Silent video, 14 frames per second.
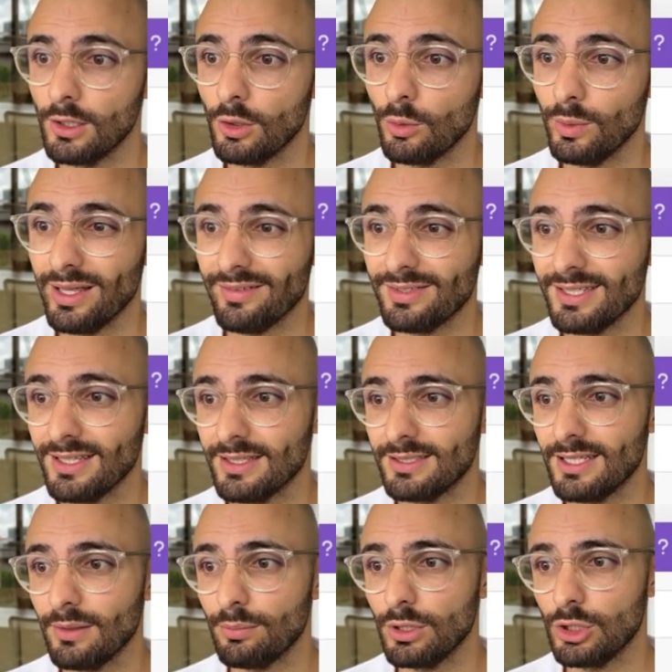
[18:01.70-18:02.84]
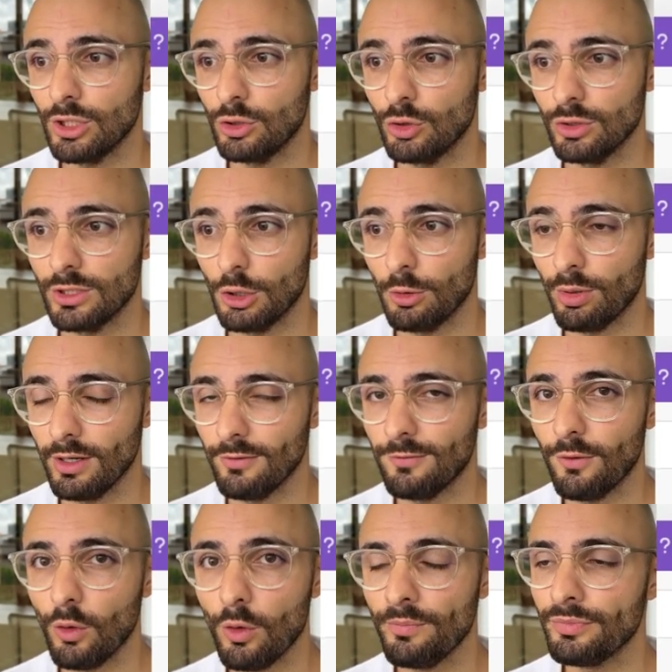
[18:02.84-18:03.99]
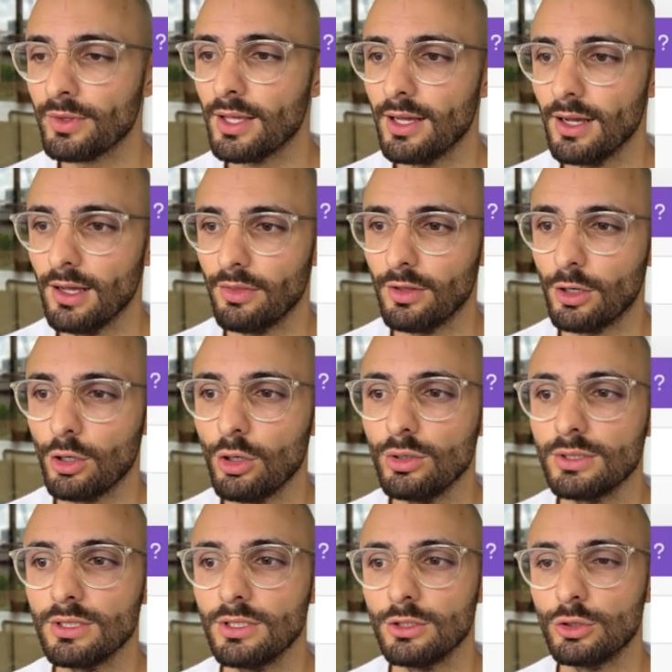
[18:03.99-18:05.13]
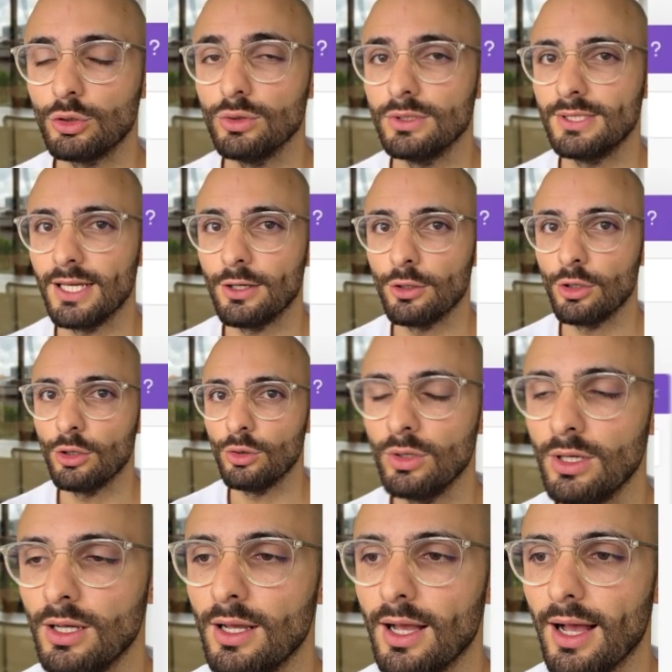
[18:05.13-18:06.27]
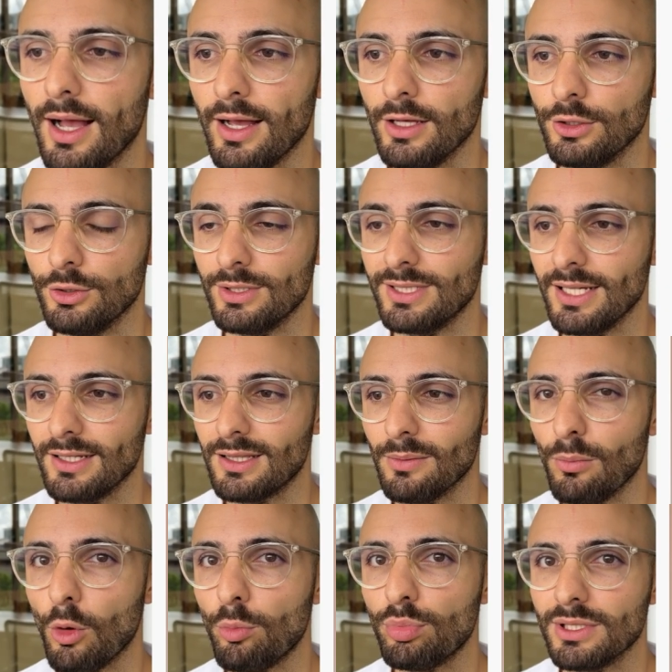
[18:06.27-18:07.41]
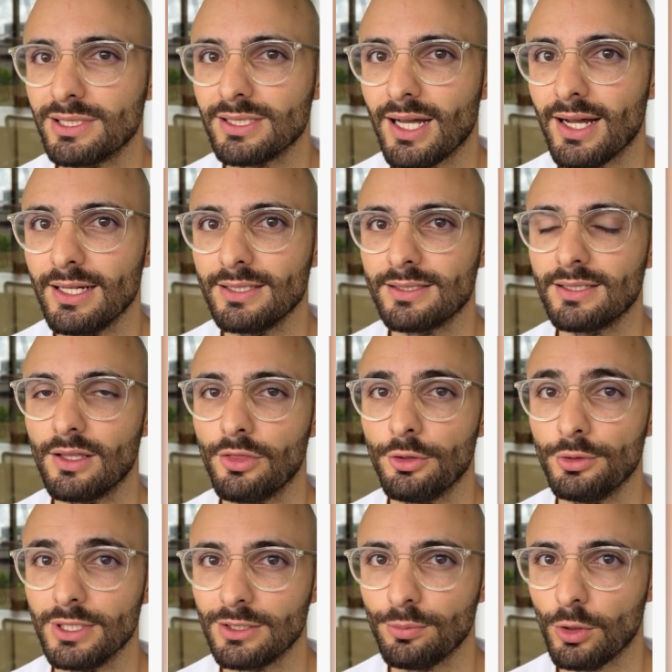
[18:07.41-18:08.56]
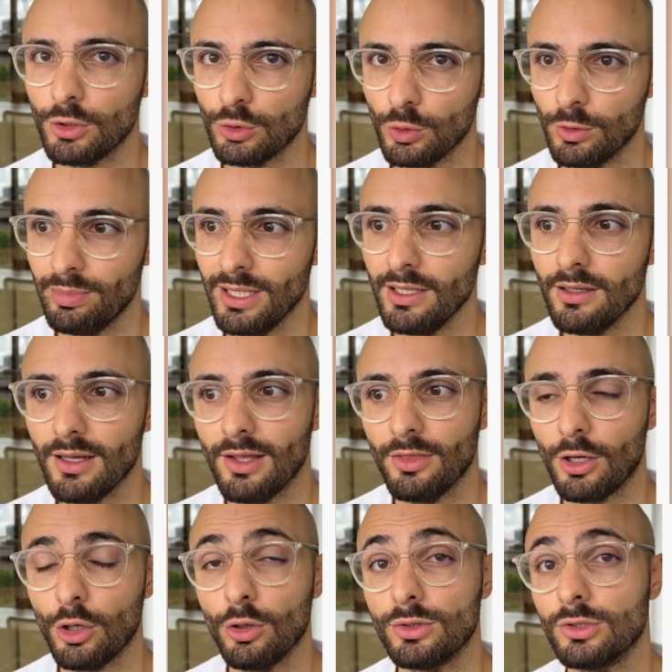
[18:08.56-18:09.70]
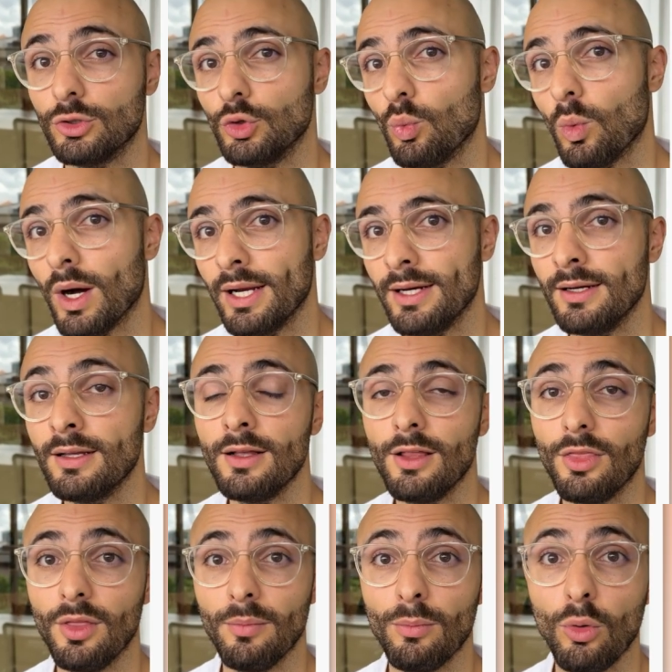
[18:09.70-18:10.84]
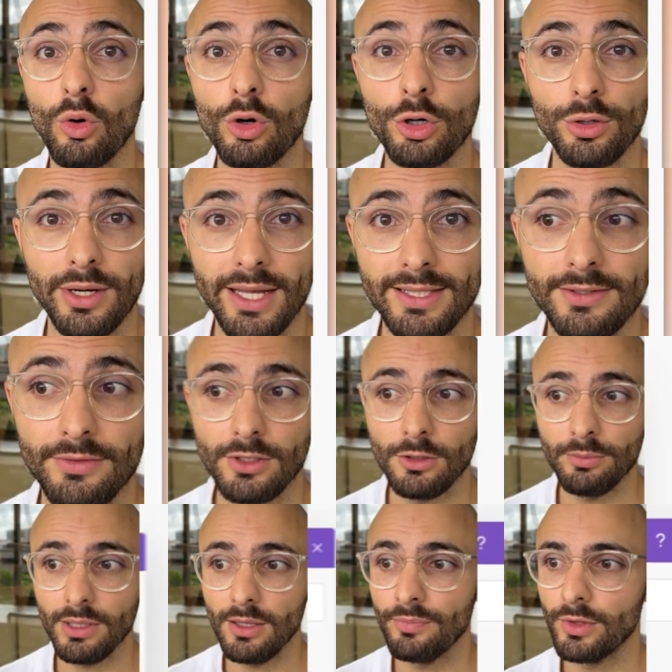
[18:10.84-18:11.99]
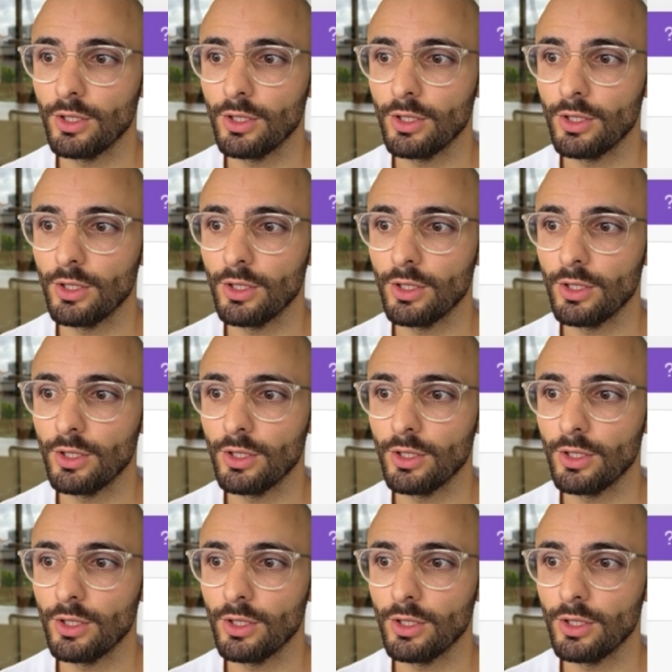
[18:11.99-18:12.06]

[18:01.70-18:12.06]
We have set the temperature to 0.4. The closer to 0 you set it, the more precise the response would be, and the closer to 1, the more creative it'll be.